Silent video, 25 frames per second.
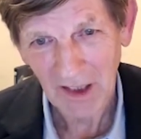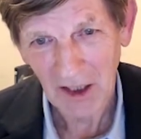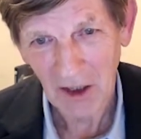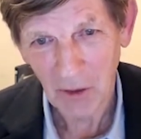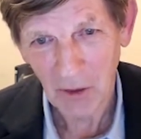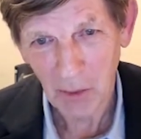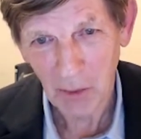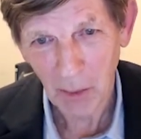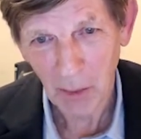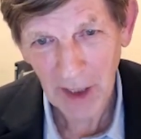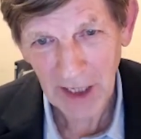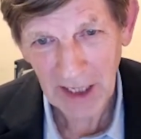
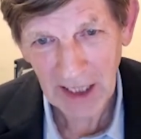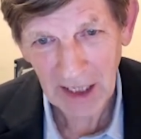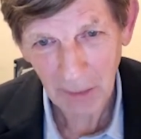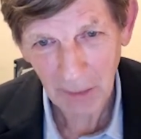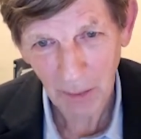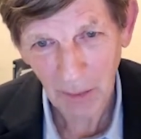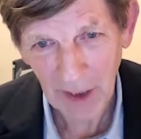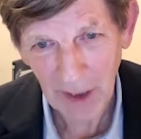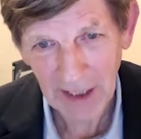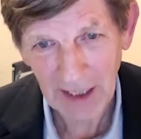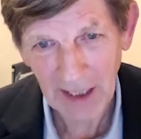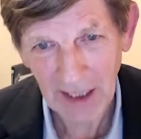And
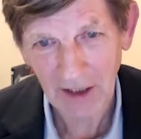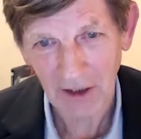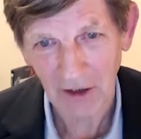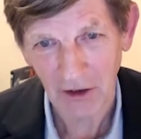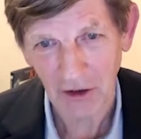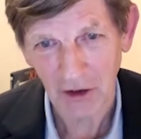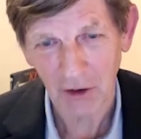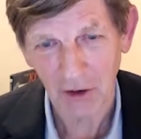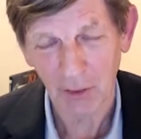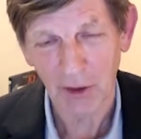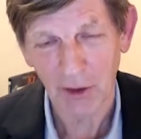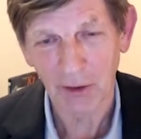many
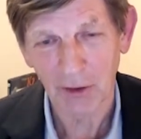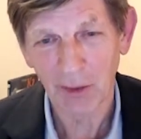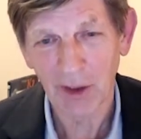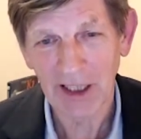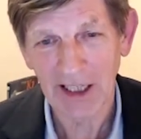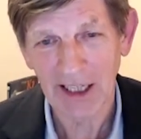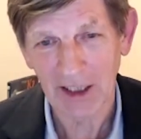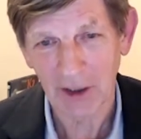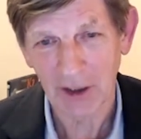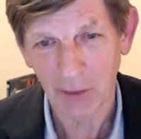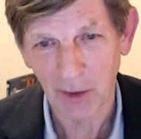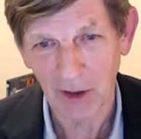customers,
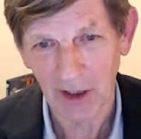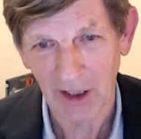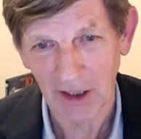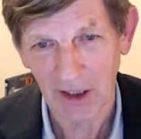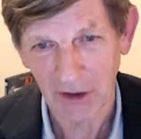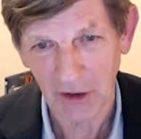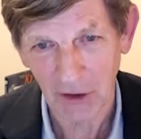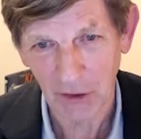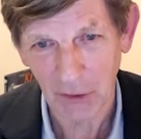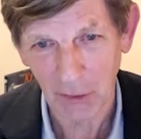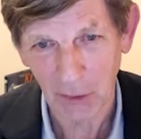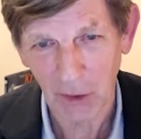many
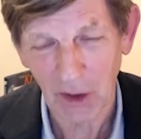enterprises